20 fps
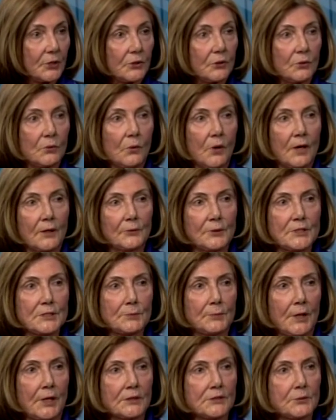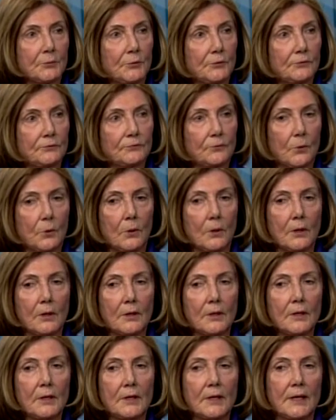who are responsible
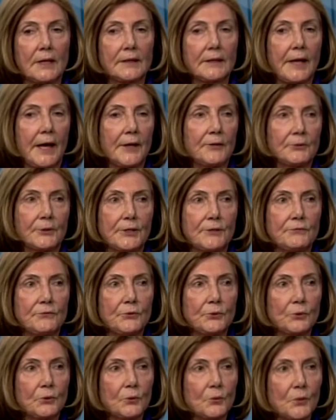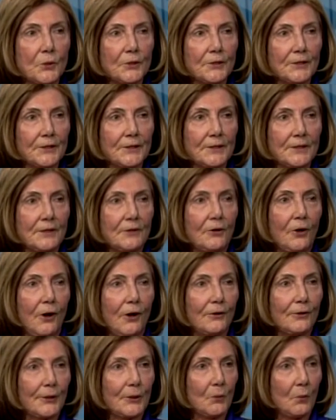for gathering fuel wood and
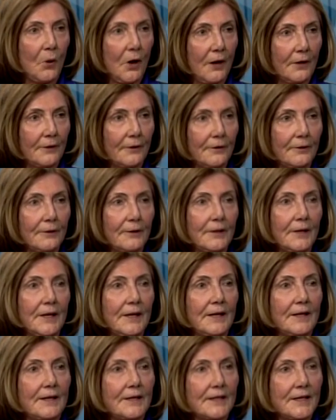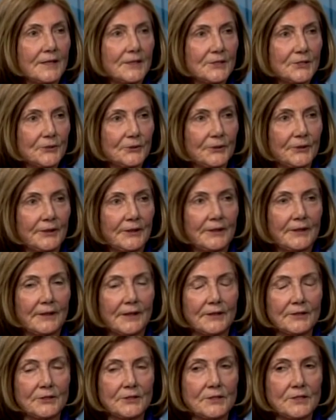hauling water and doing
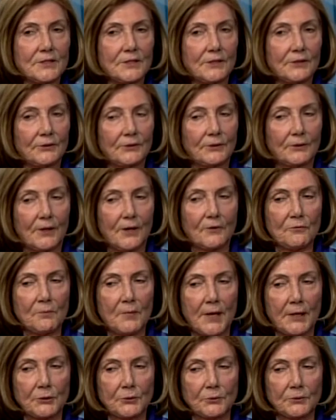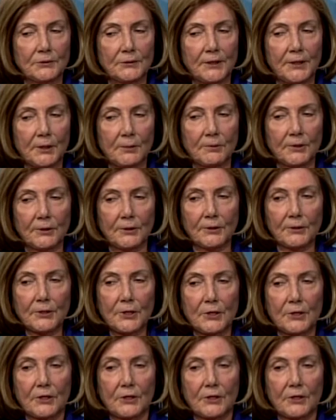a good deal of manual labor,